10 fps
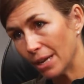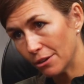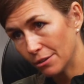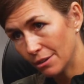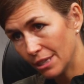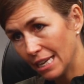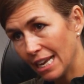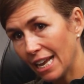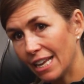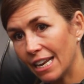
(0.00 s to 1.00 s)
better.
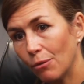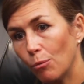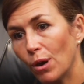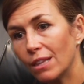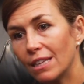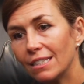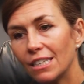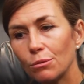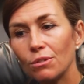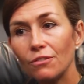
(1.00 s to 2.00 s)
And what this
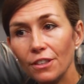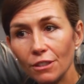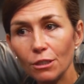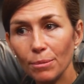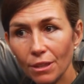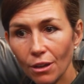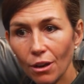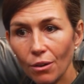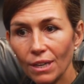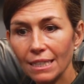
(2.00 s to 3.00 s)
has revealed to me,
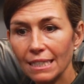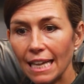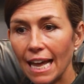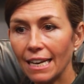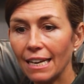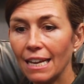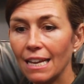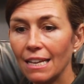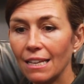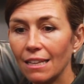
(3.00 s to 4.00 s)
though, is that
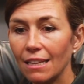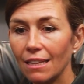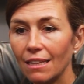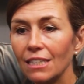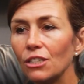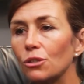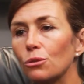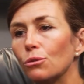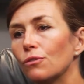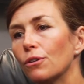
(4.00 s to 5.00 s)
this is
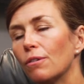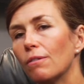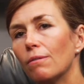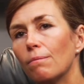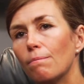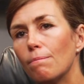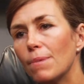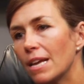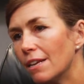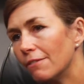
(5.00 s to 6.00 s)
true for
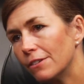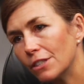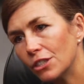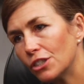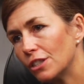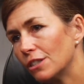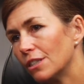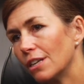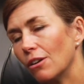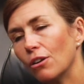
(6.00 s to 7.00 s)
many physicians
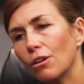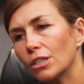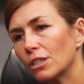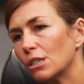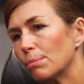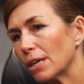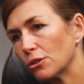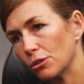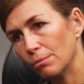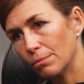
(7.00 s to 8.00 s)
across a
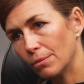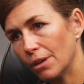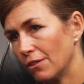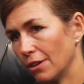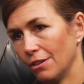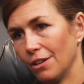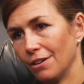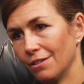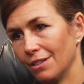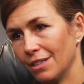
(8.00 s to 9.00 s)
spectrum of
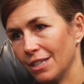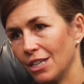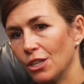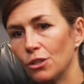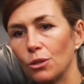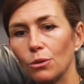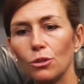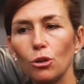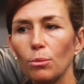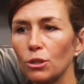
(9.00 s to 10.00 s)
healthcare. So
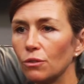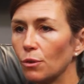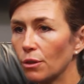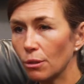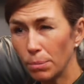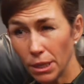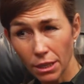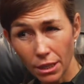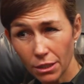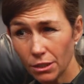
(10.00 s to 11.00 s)
much of
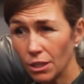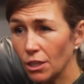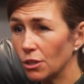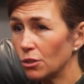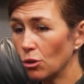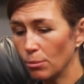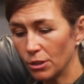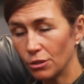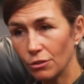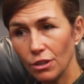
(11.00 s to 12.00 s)
orthopedics, so
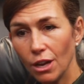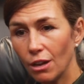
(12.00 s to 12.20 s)
much of